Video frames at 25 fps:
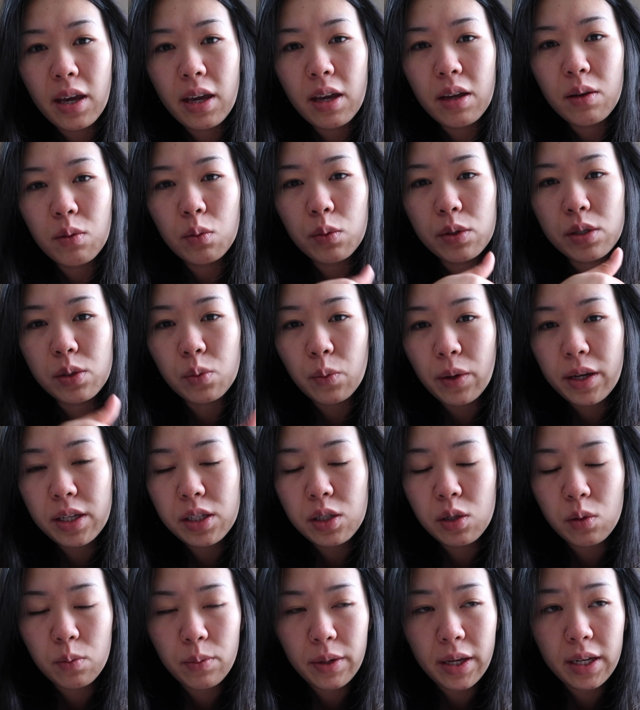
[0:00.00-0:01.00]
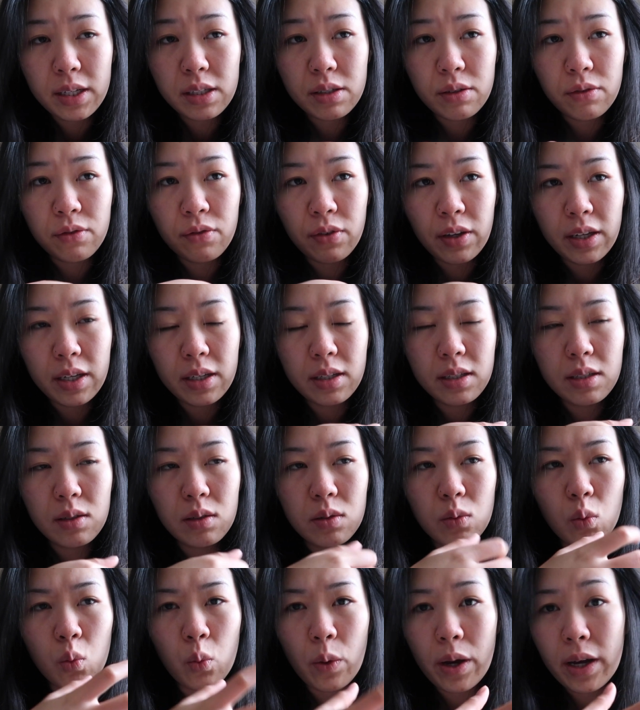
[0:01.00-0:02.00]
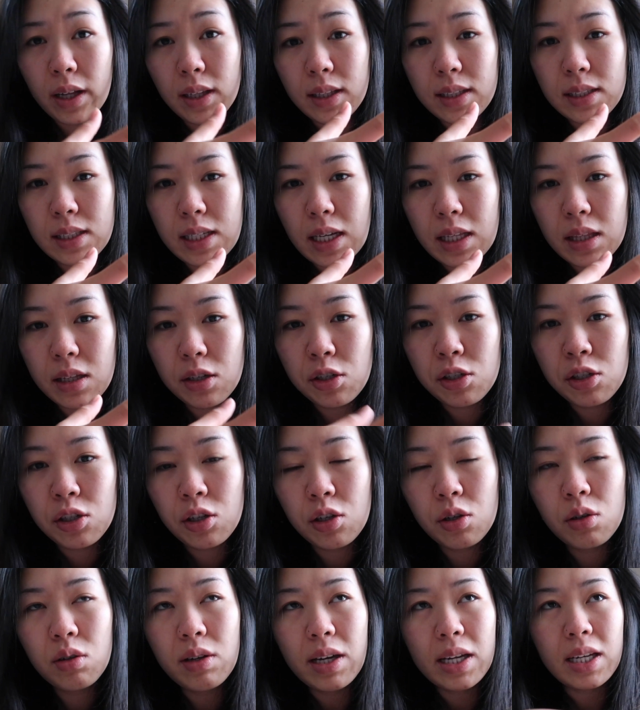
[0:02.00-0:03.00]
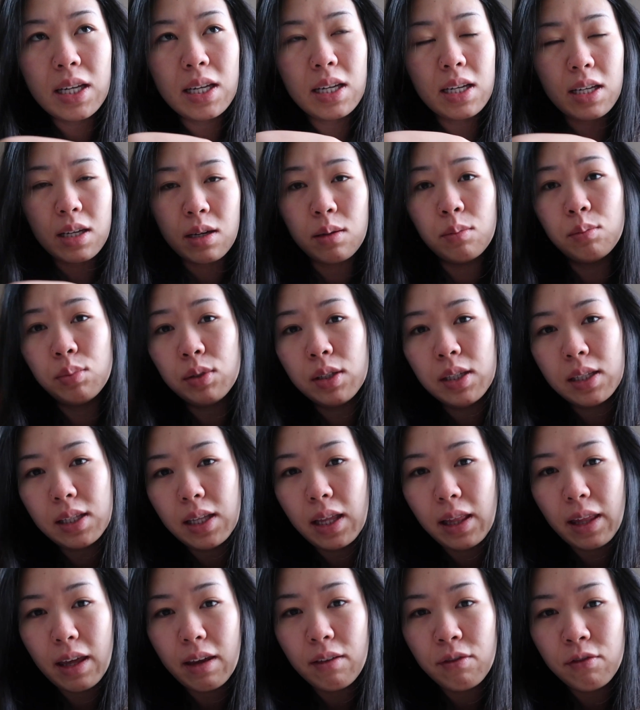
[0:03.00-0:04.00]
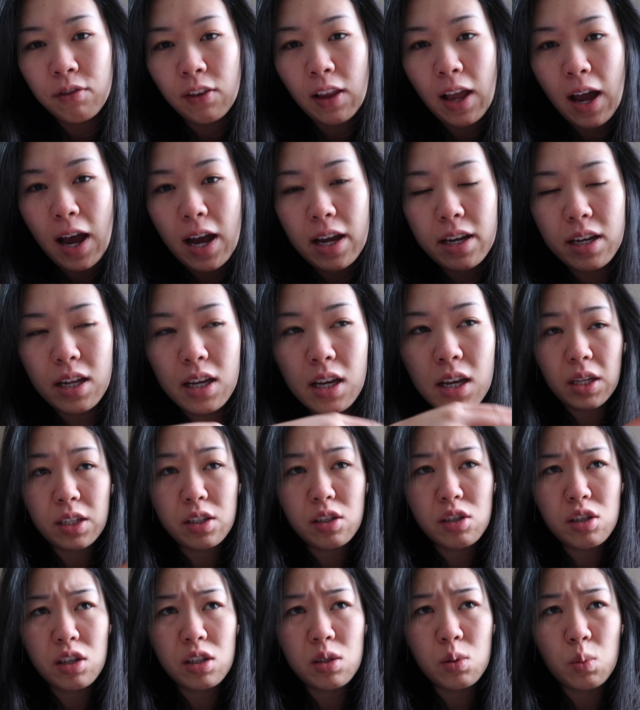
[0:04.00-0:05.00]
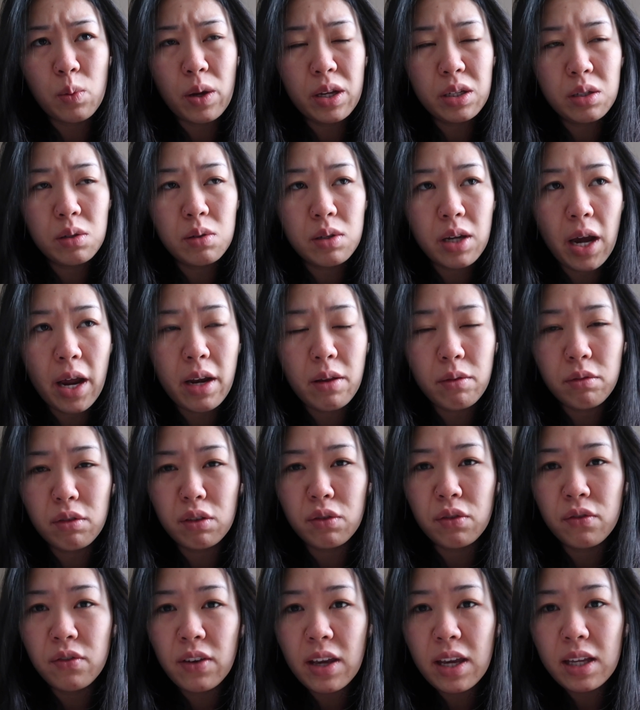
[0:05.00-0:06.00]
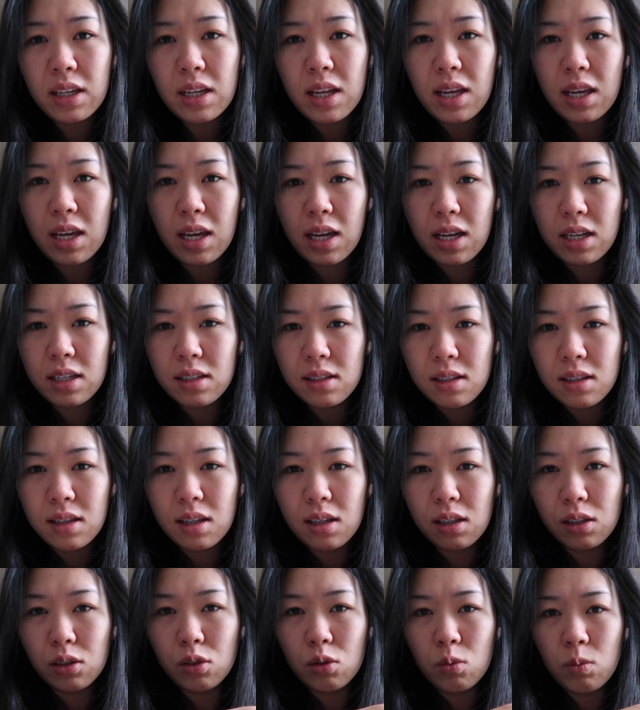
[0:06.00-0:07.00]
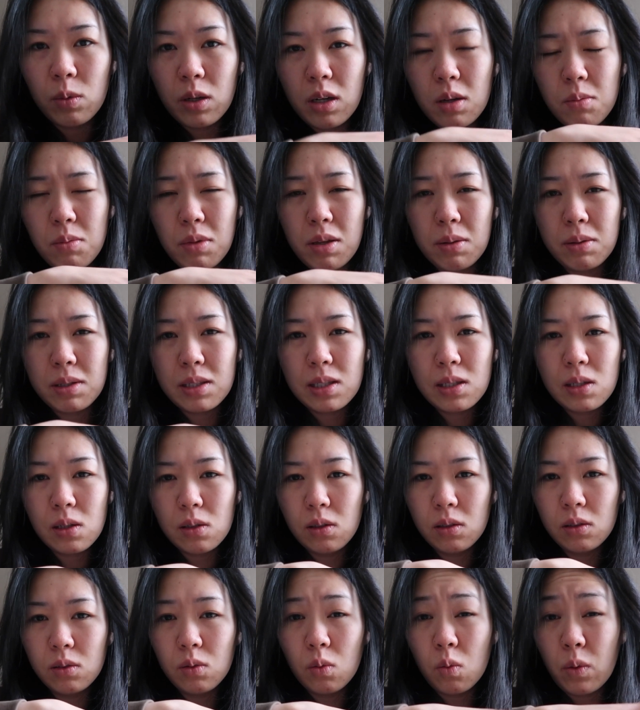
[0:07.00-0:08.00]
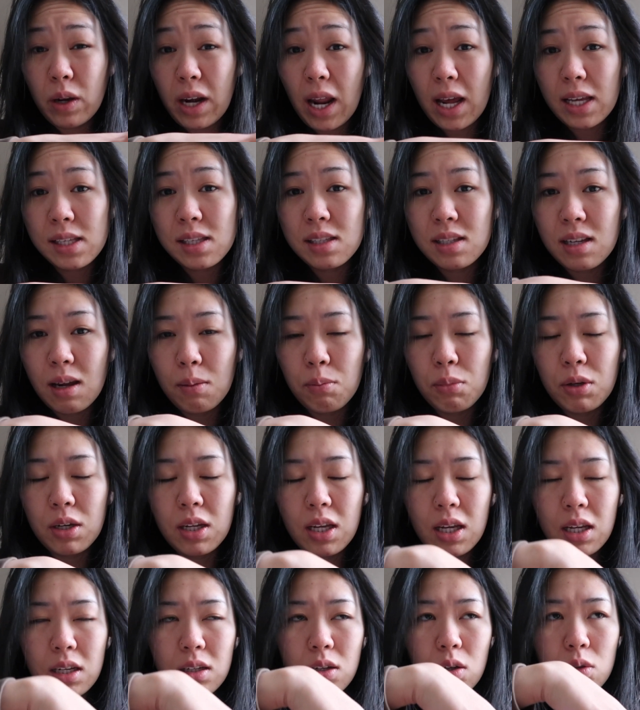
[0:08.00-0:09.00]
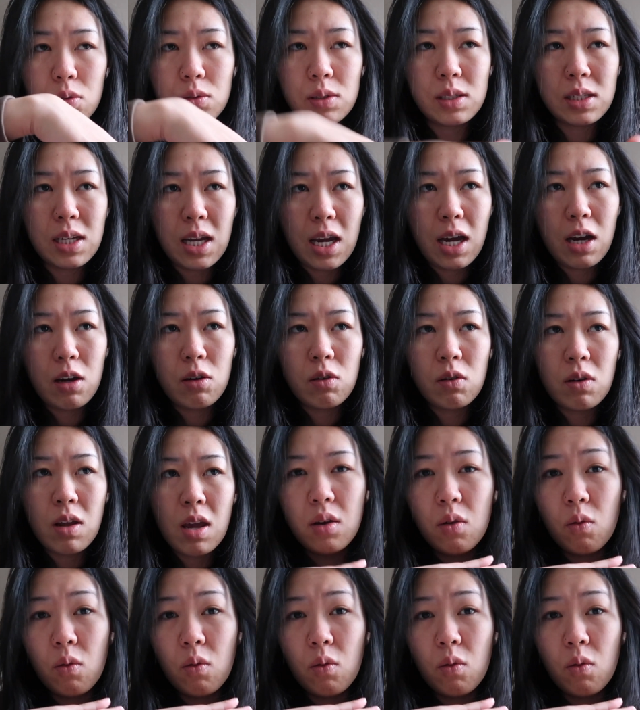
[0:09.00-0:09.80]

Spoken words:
It was way too big to fit well inside the shoe. It didn't completely lay flat. It's just way too tight of a fit, and the aluminum insole, when I step in it, goes down.